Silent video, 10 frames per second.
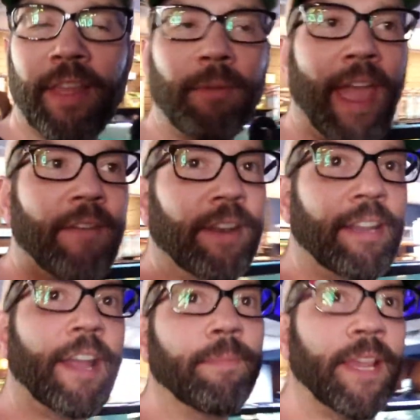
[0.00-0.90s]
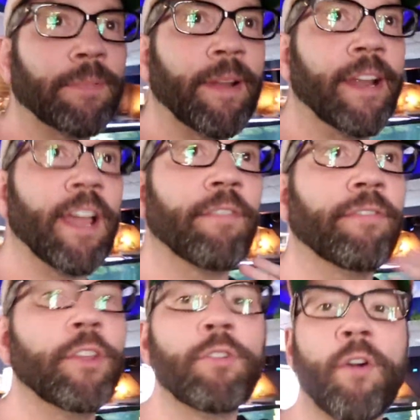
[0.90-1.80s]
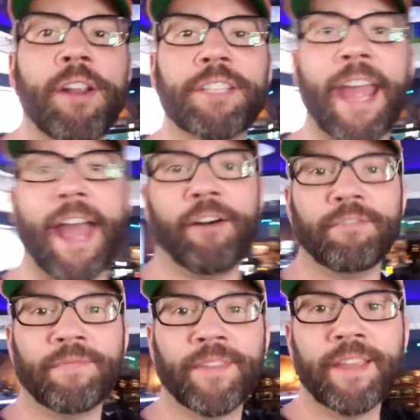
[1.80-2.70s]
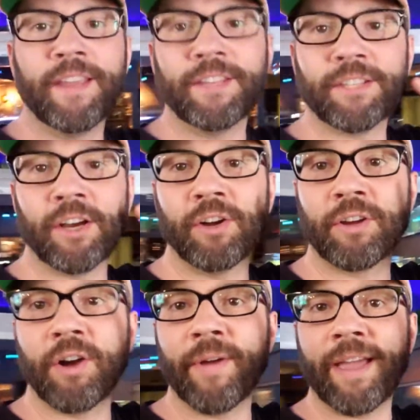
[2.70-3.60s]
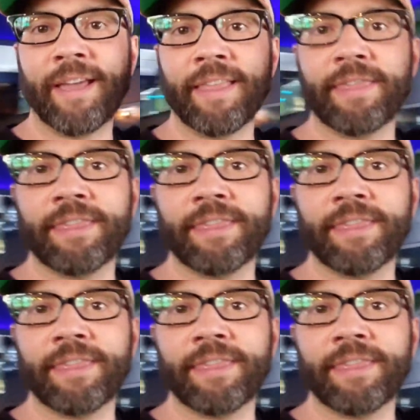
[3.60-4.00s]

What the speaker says: and then we have an entire basement area a few doors down. So going